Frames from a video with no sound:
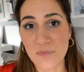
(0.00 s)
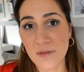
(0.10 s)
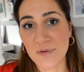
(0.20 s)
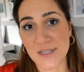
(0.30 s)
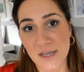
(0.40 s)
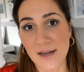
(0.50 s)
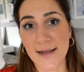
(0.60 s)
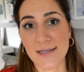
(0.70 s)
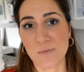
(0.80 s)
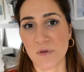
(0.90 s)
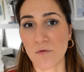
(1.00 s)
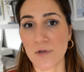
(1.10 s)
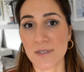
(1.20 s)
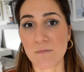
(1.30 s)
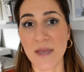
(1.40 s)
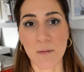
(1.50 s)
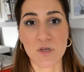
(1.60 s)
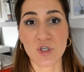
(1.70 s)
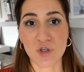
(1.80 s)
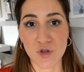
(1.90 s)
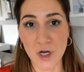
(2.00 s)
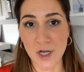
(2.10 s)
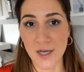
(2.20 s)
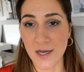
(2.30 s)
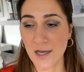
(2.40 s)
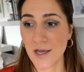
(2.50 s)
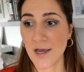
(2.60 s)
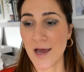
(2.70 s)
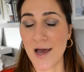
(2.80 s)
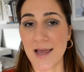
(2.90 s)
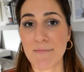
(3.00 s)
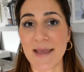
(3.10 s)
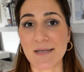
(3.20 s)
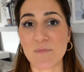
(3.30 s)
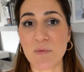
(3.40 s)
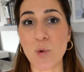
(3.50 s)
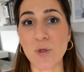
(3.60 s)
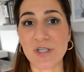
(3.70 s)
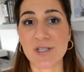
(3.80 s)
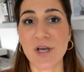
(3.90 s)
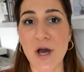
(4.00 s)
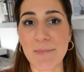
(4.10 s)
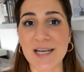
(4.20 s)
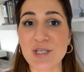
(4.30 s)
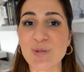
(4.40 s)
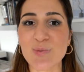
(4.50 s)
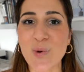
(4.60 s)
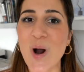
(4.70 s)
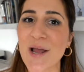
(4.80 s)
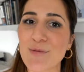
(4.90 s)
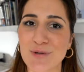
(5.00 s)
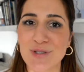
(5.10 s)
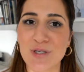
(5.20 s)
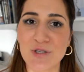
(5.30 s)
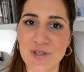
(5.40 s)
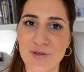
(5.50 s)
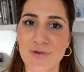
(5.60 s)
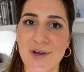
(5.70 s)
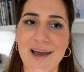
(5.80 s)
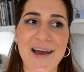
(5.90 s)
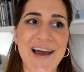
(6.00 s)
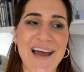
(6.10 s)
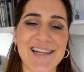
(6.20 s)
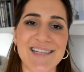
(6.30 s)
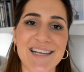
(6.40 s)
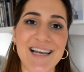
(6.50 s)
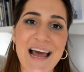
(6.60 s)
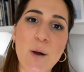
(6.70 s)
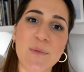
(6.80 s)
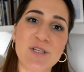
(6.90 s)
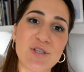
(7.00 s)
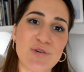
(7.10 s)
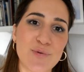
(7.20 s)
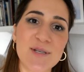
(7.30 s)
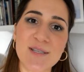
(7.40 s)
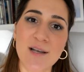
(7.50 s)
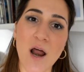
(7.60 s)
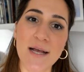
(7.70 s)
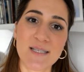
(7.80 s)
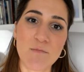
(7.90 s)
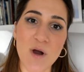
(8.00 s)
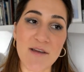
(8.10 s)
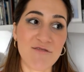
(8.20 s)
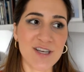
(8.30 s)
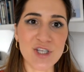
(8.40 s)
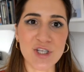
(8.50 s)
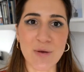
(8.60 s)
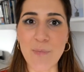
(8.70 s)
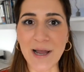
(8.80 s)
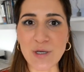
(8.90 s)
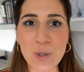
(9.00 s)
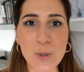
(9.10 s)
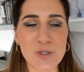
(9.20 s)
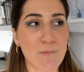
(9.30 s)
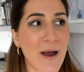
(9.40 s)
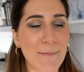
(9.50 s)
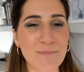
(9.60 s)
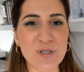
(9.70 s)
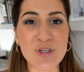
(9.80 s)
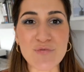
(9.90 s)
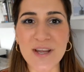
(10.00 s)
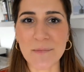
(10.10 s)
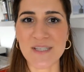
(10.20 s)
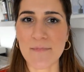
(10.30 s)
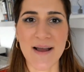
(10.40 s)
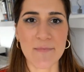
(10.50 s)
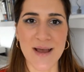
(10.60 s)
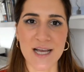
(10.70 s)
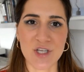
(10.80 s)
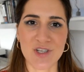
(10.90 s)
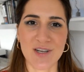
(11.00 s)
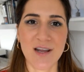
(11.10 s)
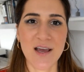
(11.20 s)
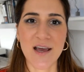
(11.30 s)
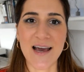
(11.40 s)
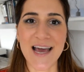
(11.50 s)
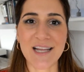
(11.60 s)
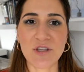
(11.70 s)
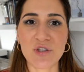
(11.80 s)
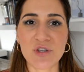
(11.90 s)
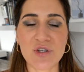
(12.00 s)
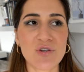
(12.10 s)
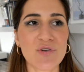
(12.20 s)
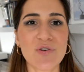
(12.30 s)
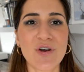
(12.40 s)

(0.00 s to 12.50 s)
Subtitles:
particular experience made me stronger. It made me more determined as to what I want to do, and it allowed me to crystallize my vision, my goals, my dreams and my passion, and to